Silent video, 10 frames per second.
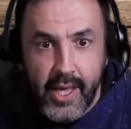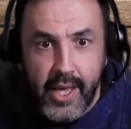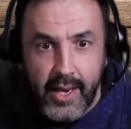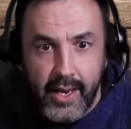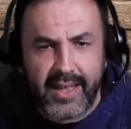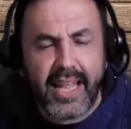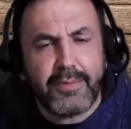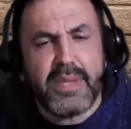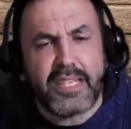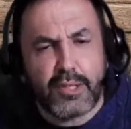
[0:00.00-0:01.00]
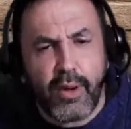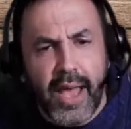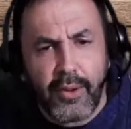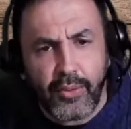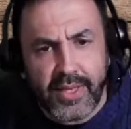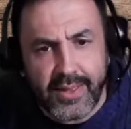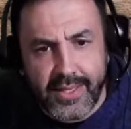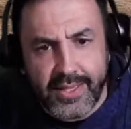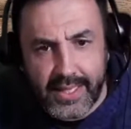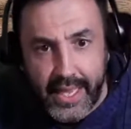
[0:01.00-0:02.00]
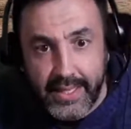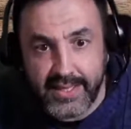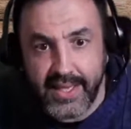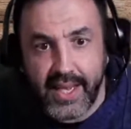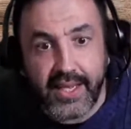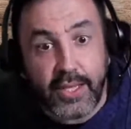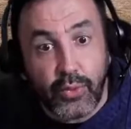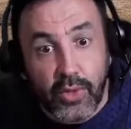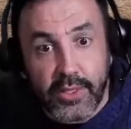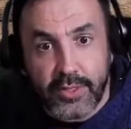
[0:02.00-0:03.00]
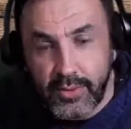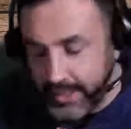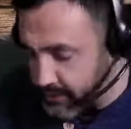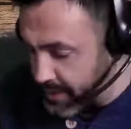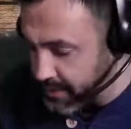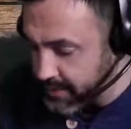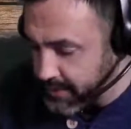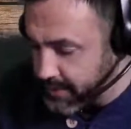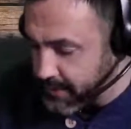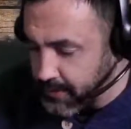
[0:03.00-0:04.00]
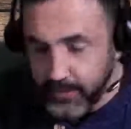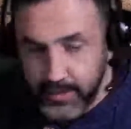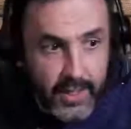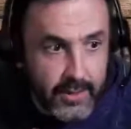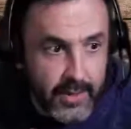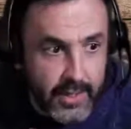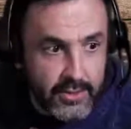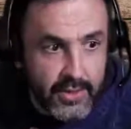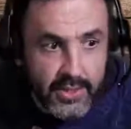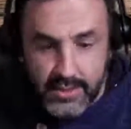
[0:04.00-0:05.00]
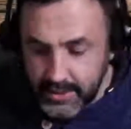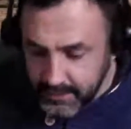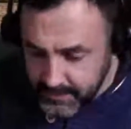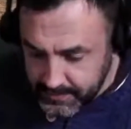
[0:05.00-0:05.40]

and let me try with these lights, and it works really well. Okay, as you can see.